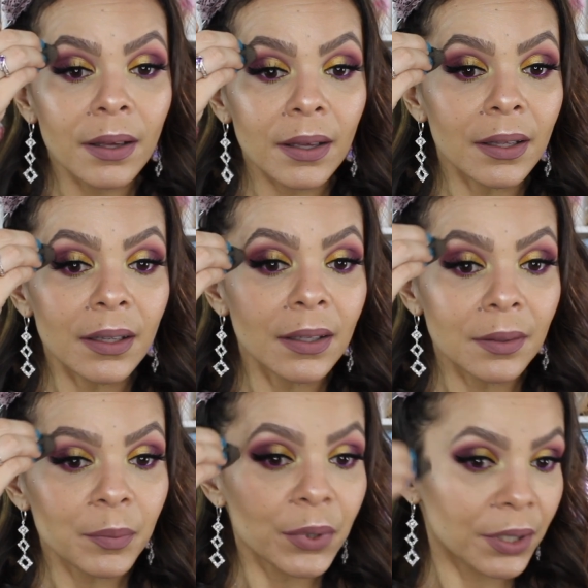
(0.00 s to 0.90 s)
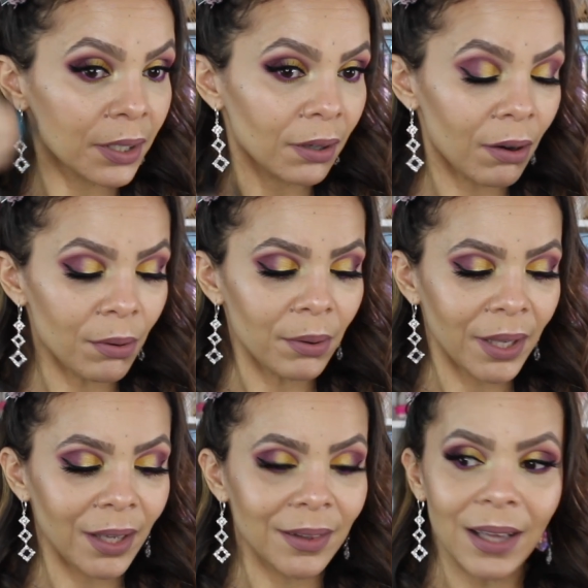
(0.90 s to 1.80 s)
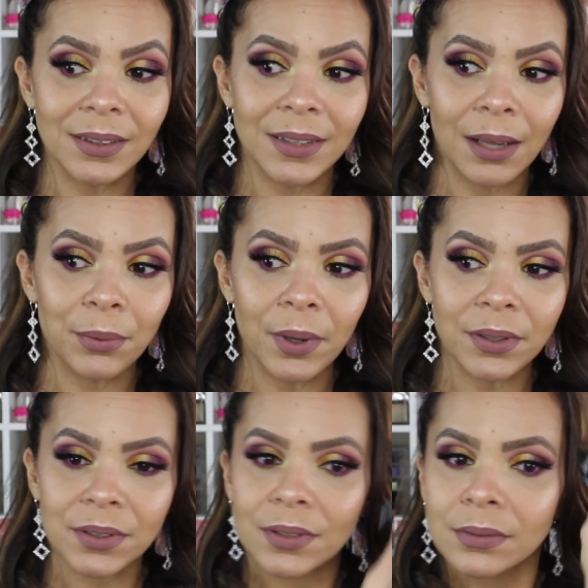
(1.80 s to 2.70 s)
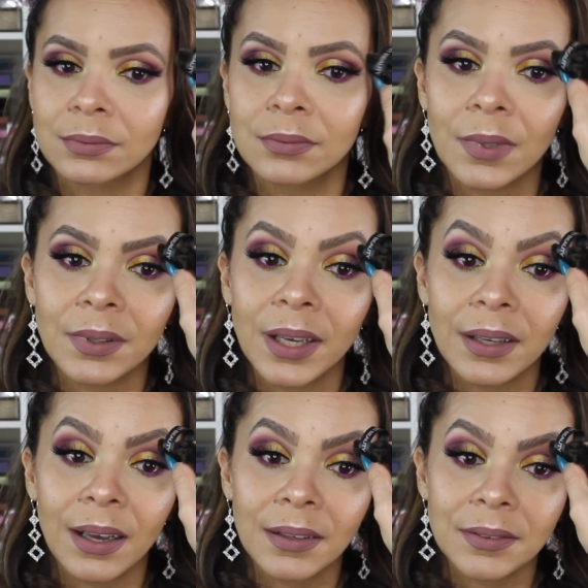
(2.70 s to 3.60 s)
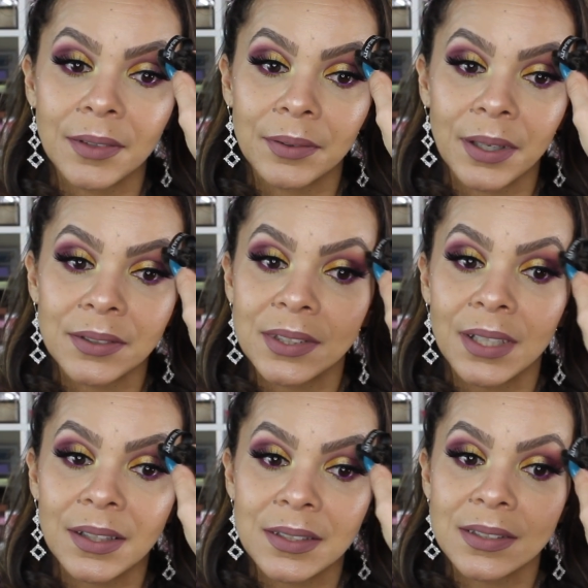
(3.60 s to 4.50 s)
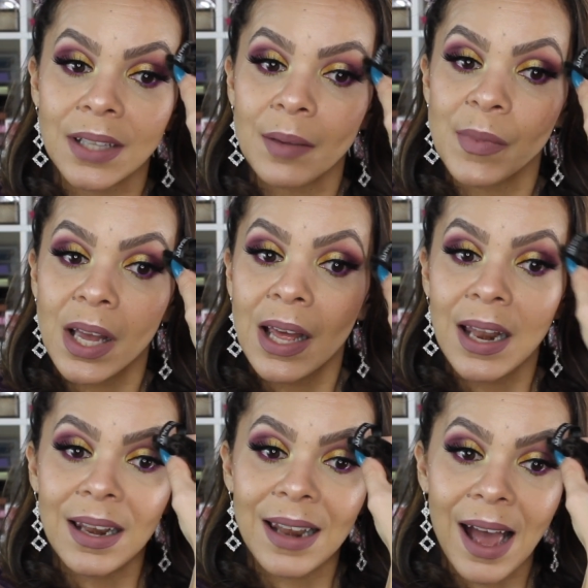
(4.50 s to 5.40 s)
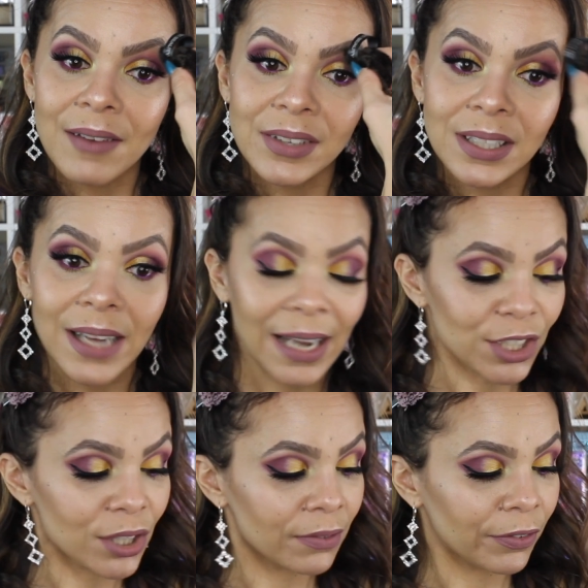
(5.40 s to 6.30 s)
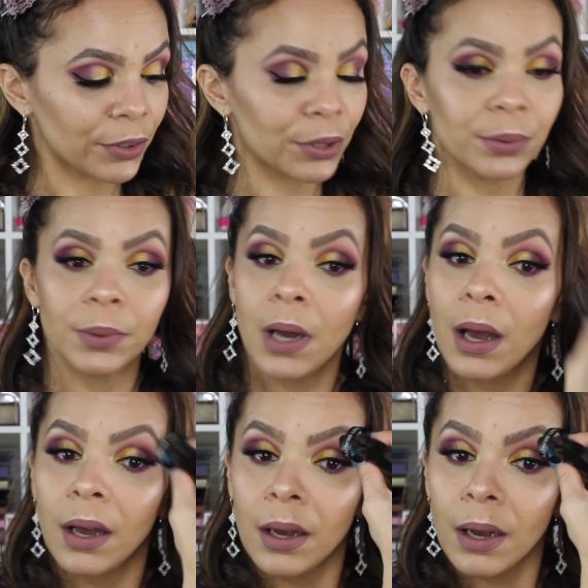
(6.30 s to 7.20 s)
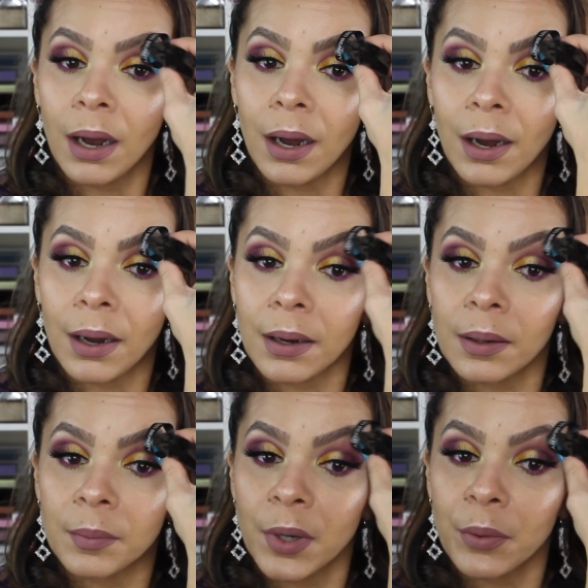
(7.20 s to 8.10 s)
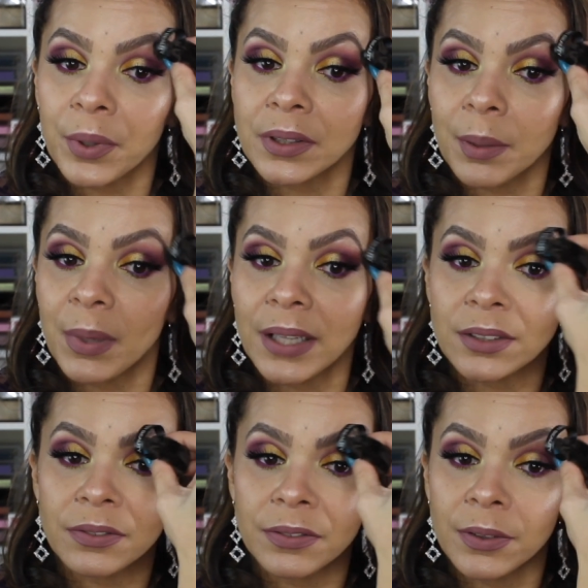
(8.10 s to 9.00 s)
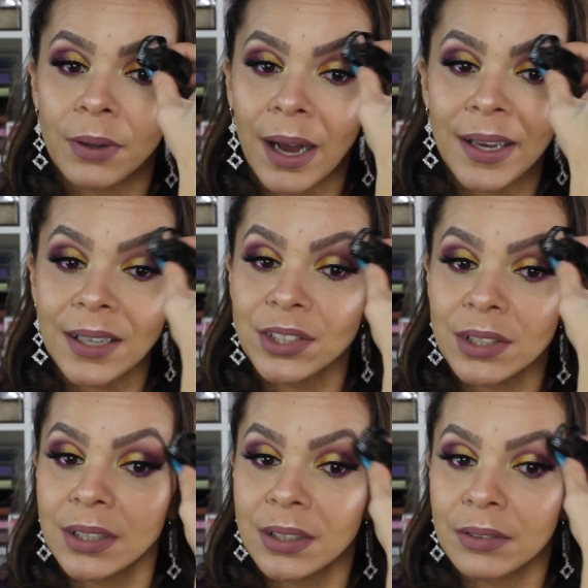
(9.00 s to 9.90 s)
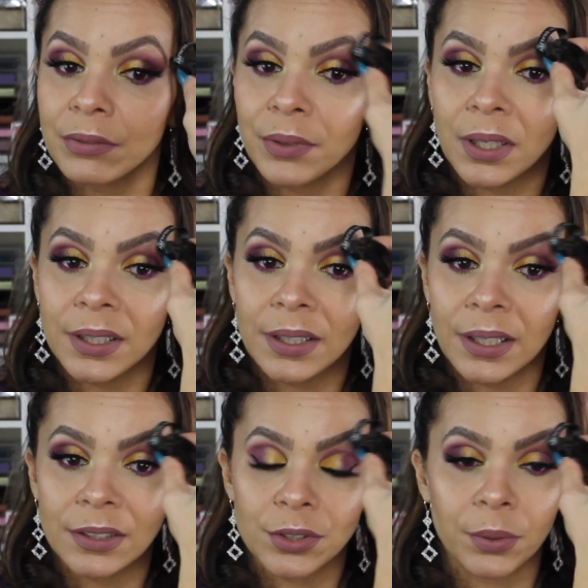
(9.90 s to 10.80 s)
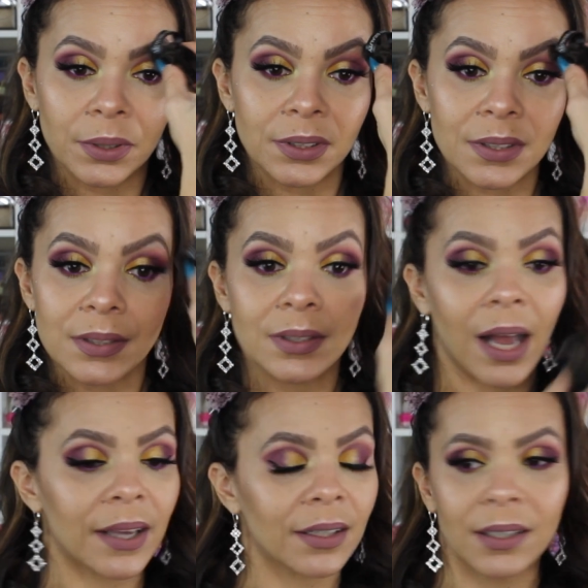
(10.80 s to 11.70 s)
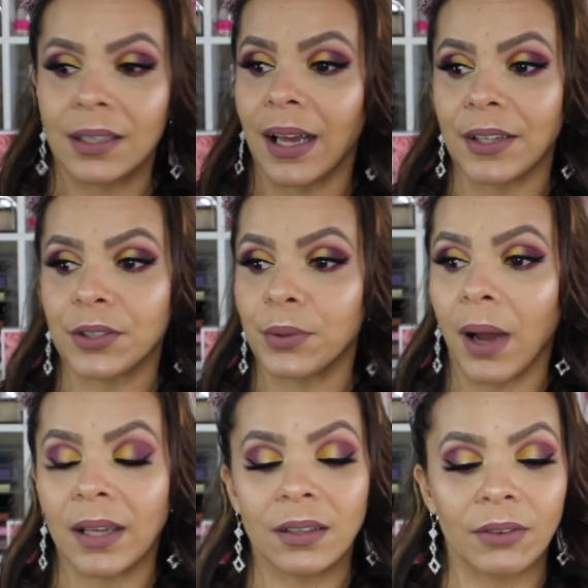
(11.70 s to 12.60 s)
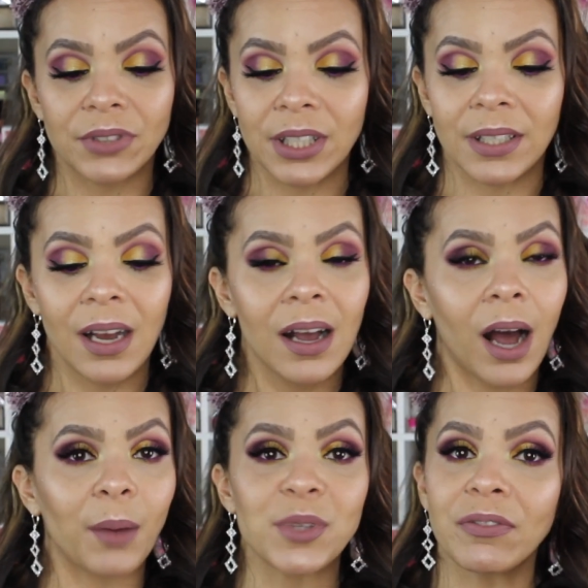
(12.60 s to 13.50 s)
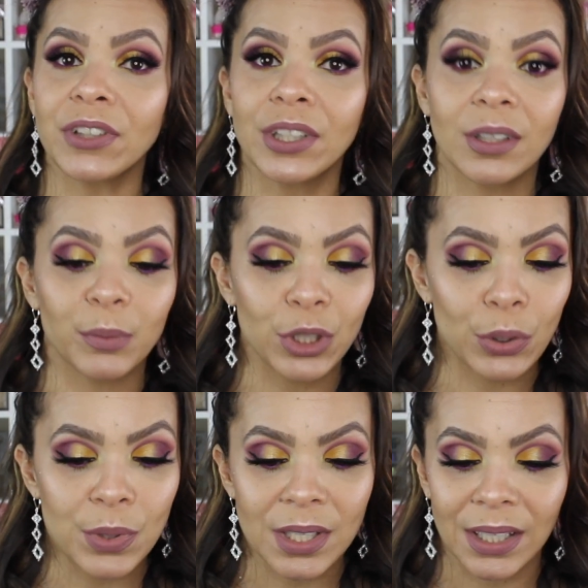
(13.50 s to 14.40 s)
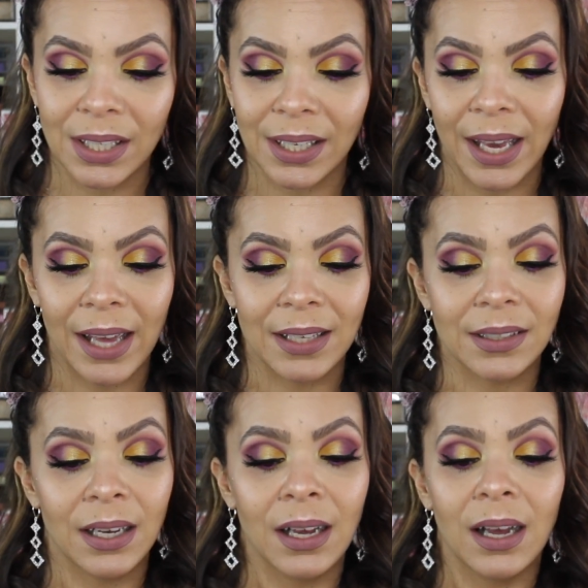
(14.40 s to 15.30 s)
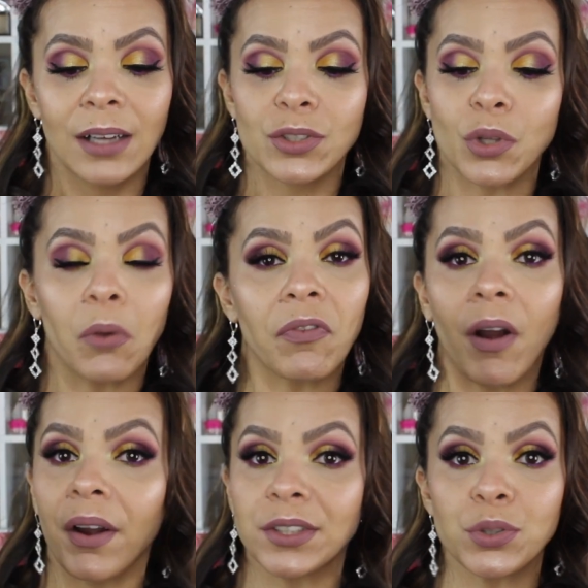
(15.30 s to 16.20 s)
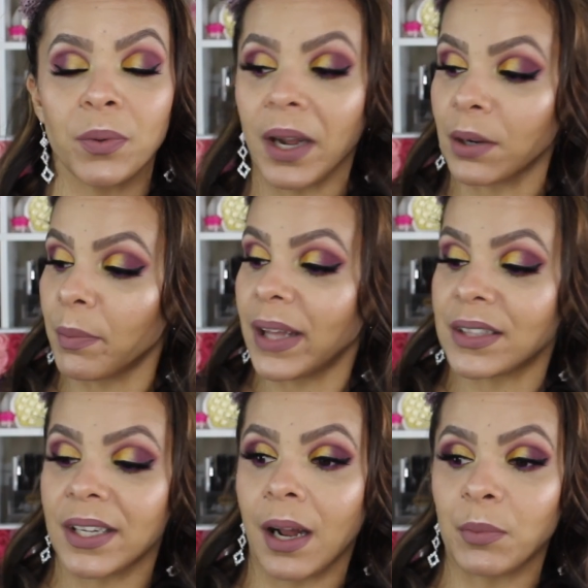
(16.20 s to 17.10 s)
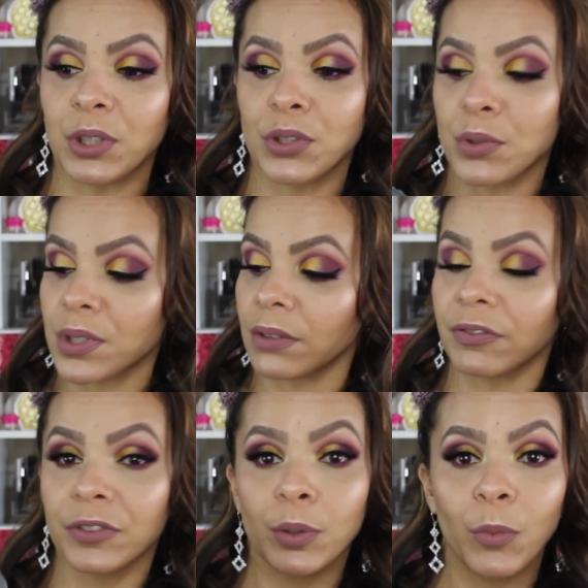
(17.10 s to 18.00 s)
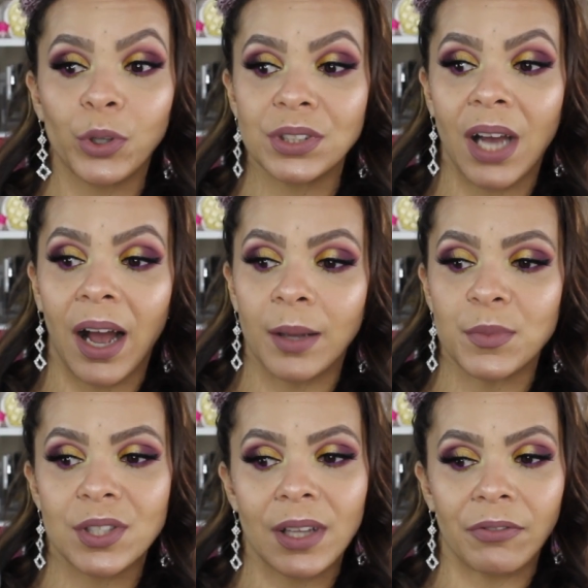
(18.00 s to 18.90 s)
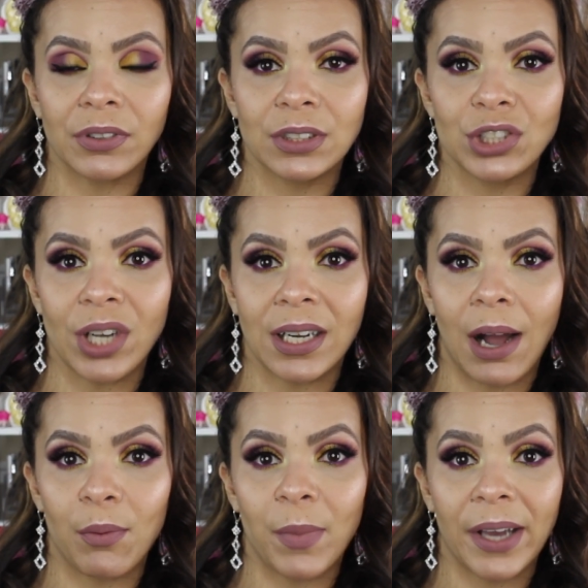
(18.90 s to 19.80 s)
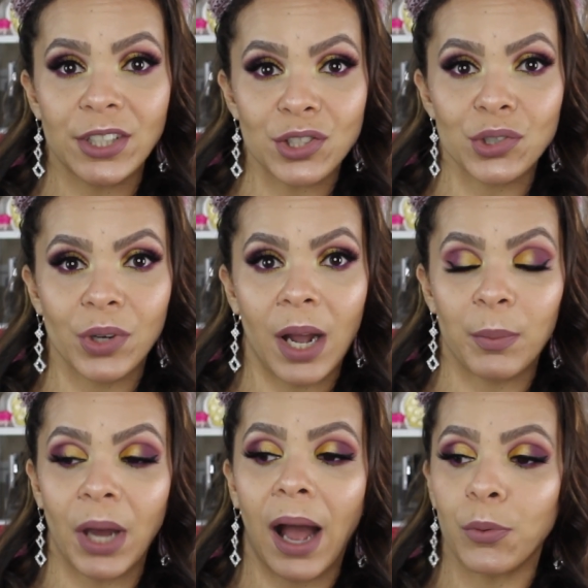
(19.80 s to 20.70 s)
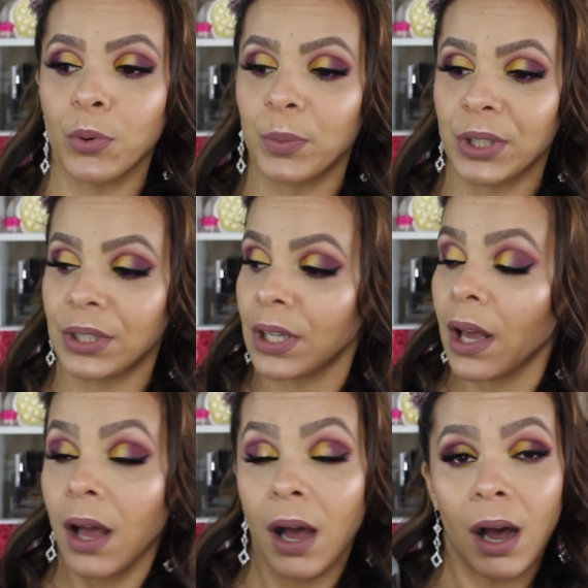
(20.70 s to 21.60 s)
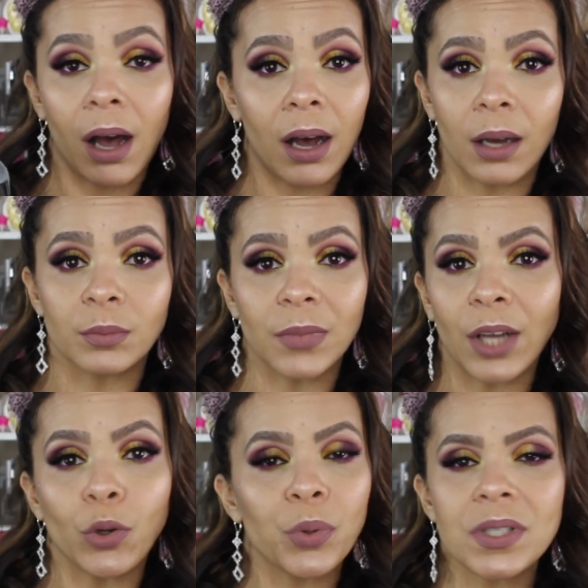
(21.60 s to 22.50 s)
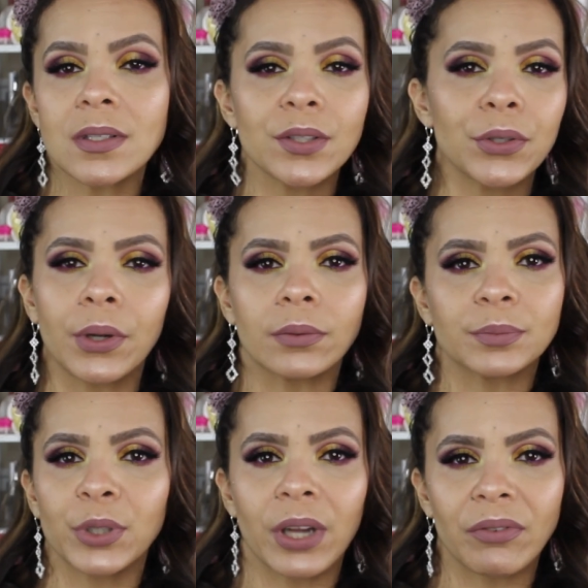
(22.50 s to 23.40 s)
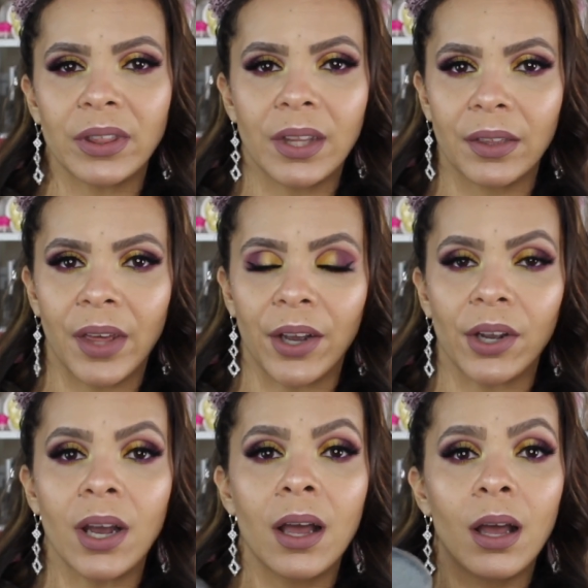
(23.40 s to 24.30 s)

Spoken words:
and put it. Oh, okay, that works. Okay, guys. So there's another step live and in action for you with the Blendiful. I actually really enjoyed this. I ain't gonna lie to you. I loved it. I'm definitely gonna be using it again. So far, I do recommend it. I'm gonna use it a few more times. Definitely check out my Instagram. I will be, I always, you know, put everything there.